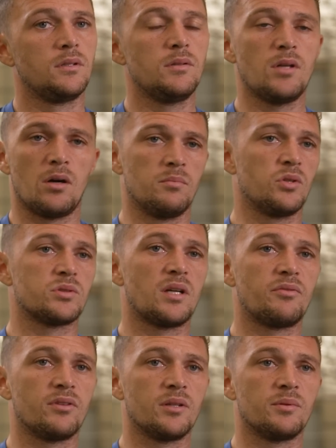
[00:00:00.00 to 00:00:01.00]
No, most
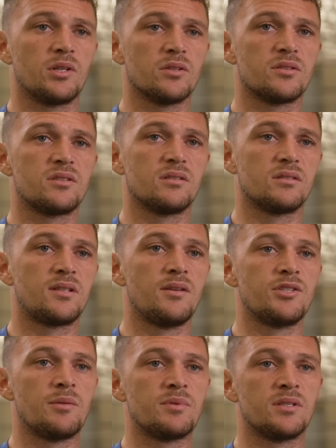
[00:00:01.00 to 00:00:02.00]
definitely, because St
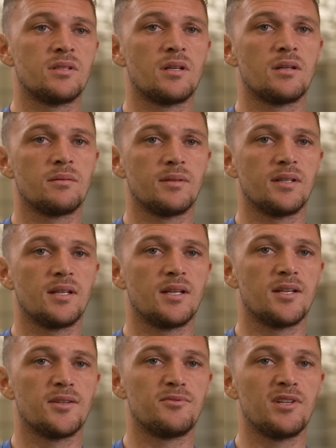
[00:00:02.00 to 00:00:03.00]
James is a
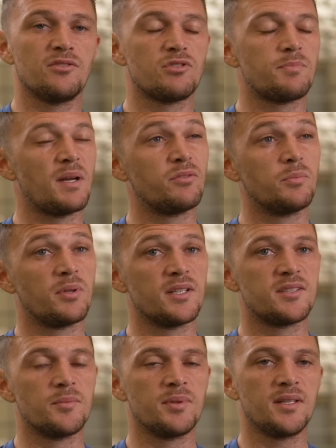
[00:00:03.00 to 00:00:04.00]
really respectful
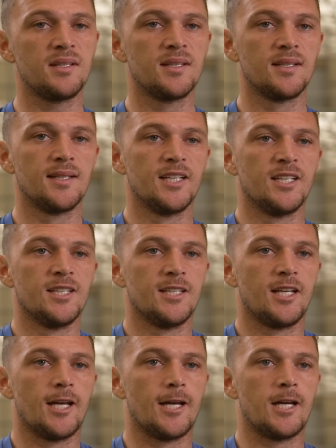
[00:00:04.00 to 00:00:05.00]
place to be.
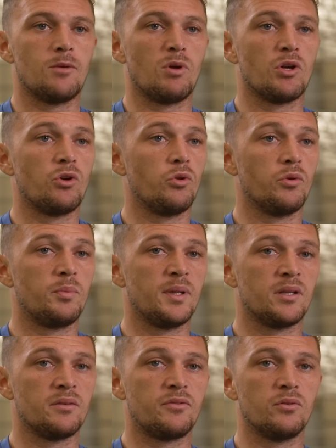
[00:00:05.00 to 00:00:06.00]
I know they'll be
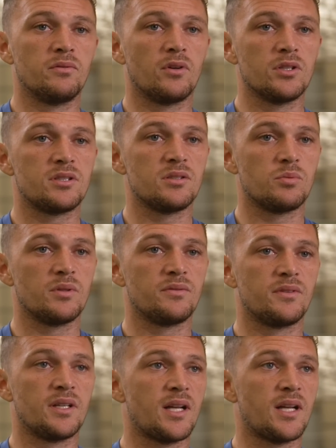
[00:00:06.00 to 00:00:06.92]
in the full voices with the